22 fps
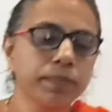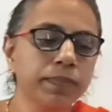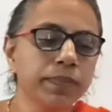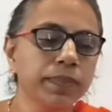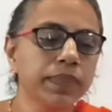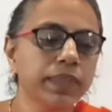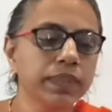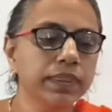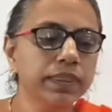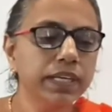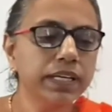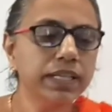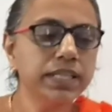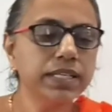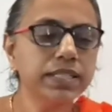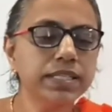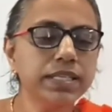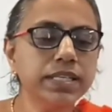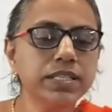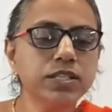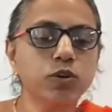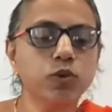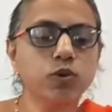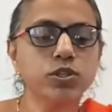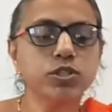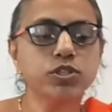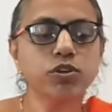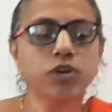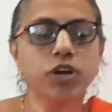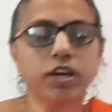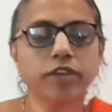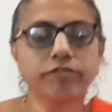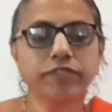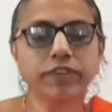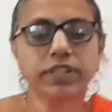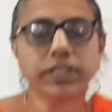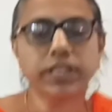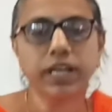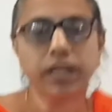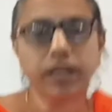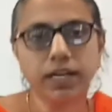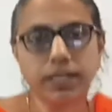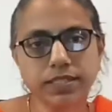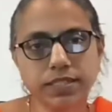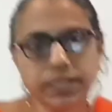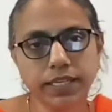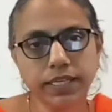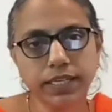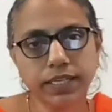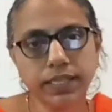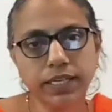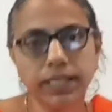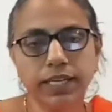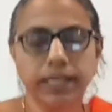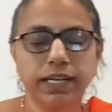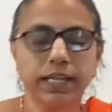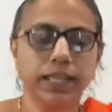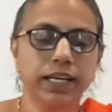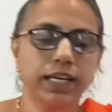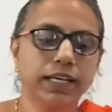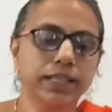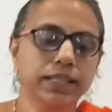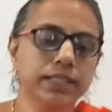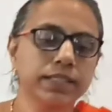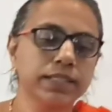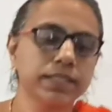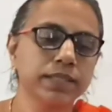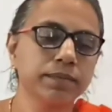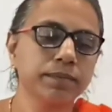The disease also affects the heart and lungs.